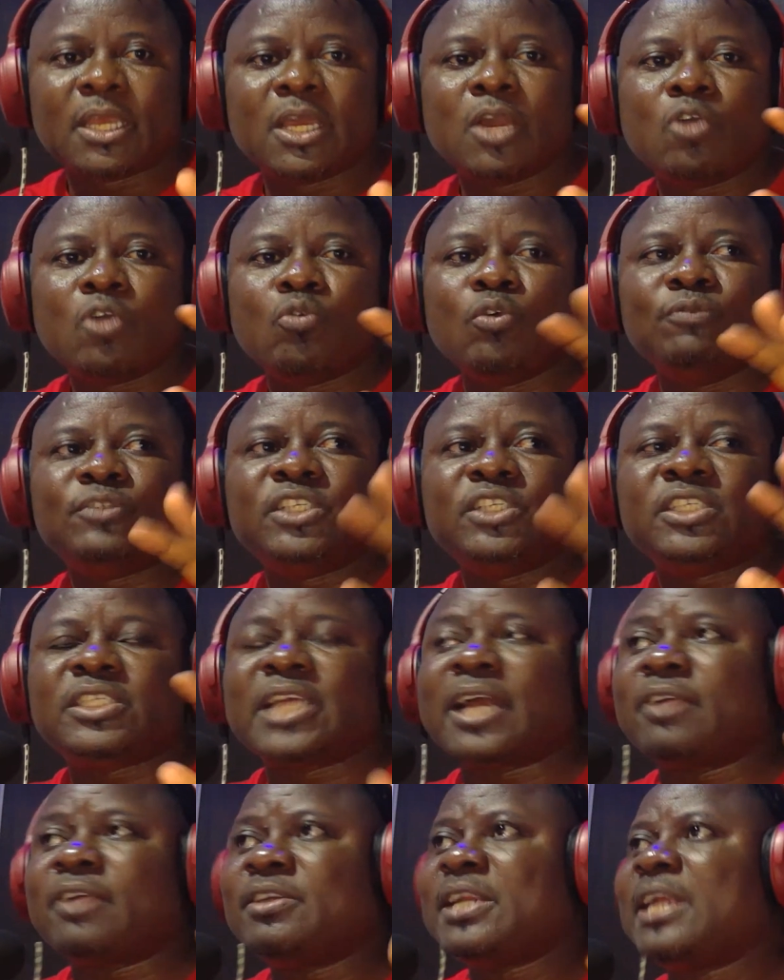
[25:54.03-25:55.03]
will
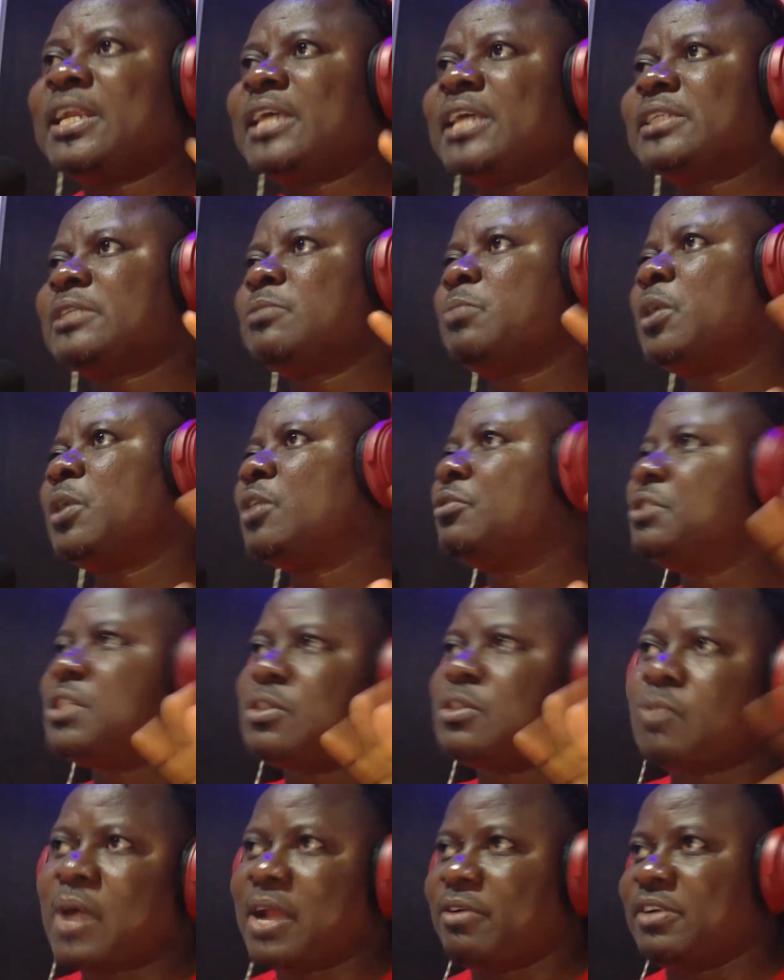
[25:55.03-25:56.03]
disagree, and that's the more reason
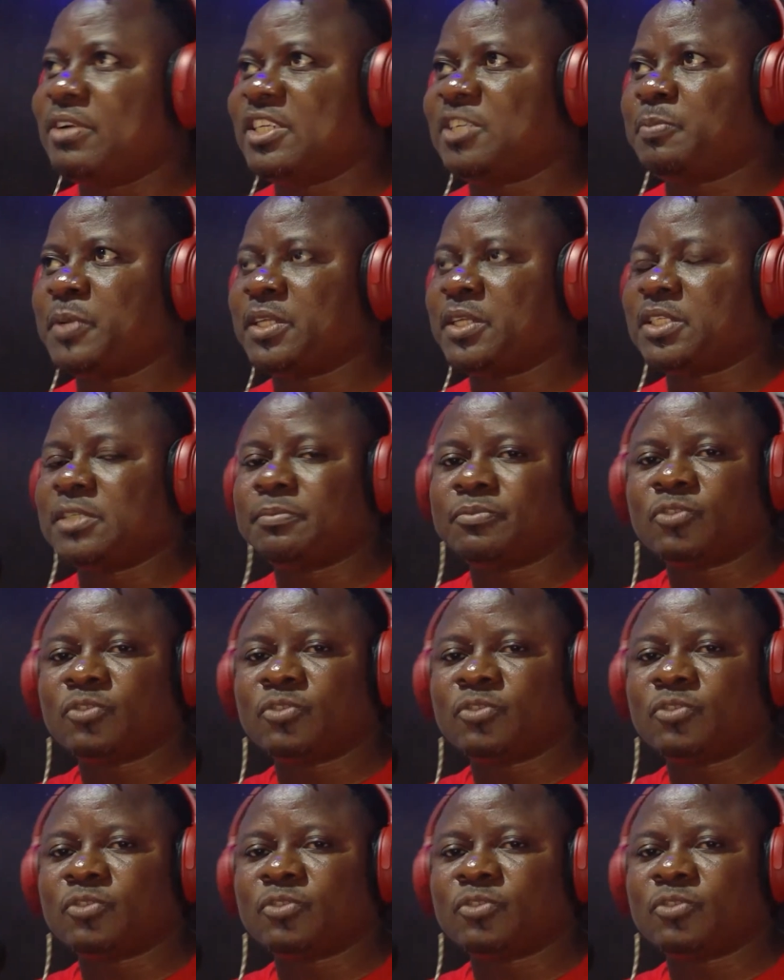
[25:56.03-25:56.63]
why I respect him.